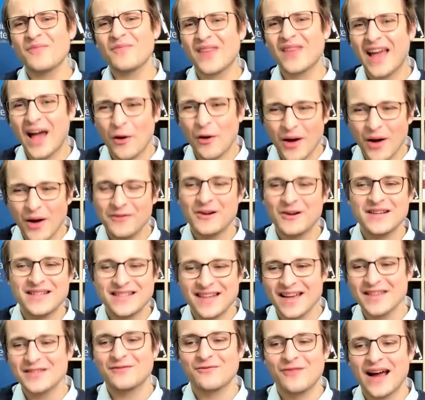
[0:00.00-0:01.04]
However, it
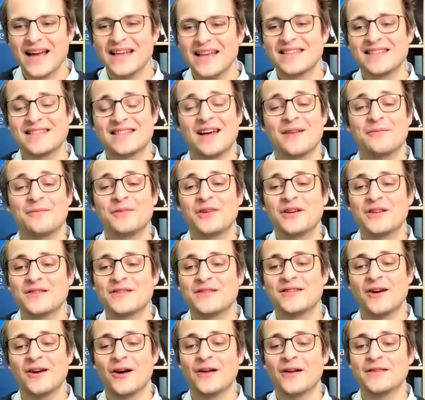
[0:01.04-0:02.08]
does raise some
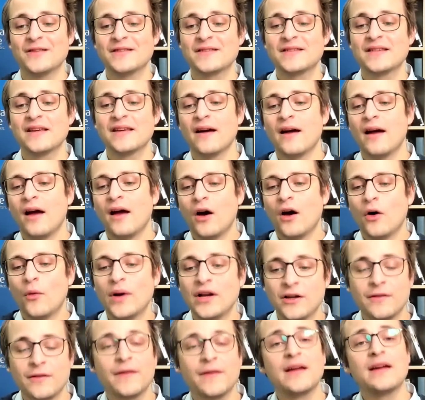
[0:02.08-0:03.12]
concerns when
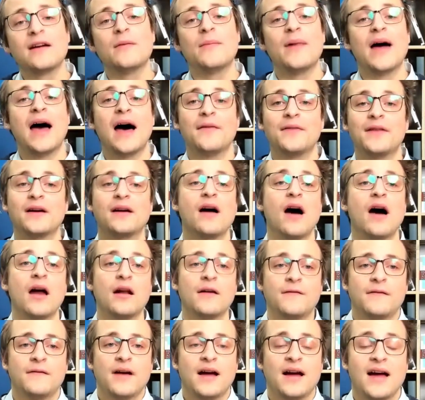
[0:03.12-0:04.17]
you think about the cut
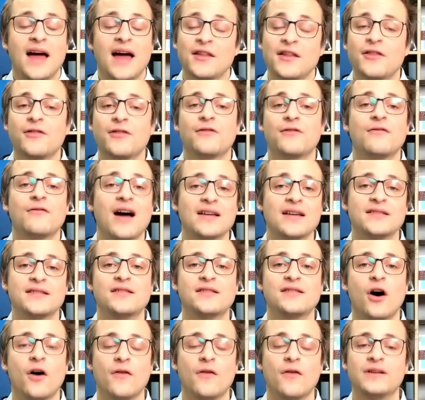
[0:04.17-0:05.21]
of and
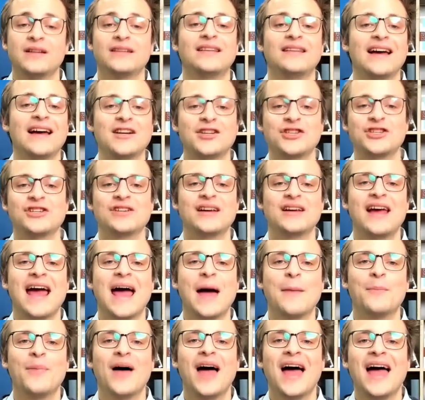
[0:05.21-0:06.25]
thrust of an election
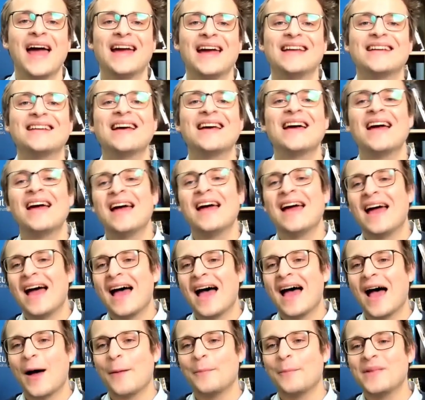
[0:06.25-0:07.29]
campaign.
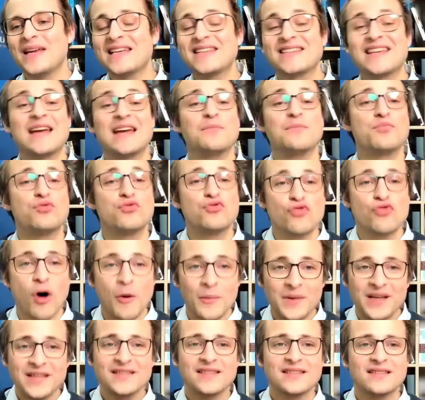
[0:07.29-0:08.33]
Is a
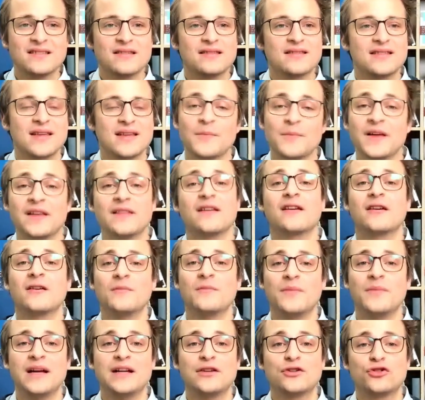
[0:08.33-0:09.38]
promise something that
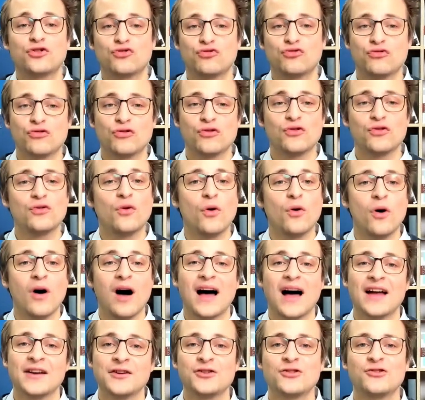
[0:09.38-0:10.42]
can be true or
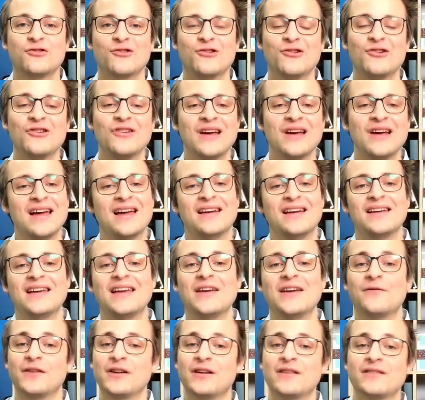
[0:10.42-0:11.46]
untrue,
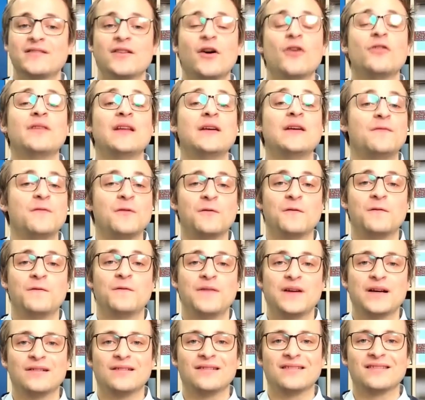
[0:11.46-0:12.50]
given it's only
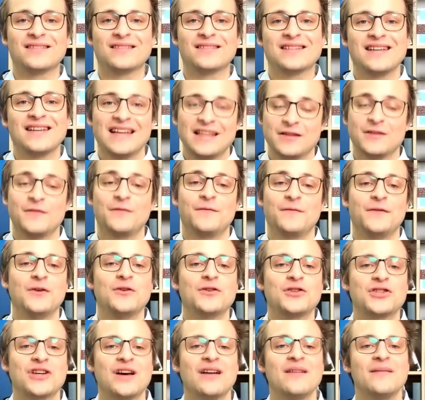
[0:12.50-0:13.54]
fulfilled in the
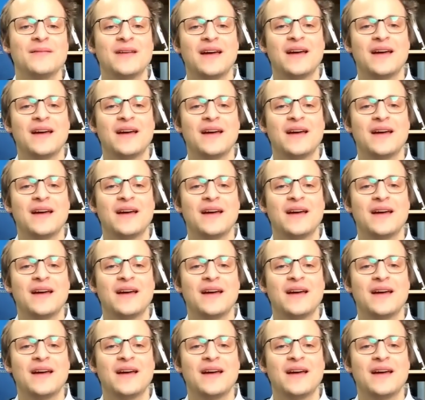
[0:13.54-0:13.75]
future?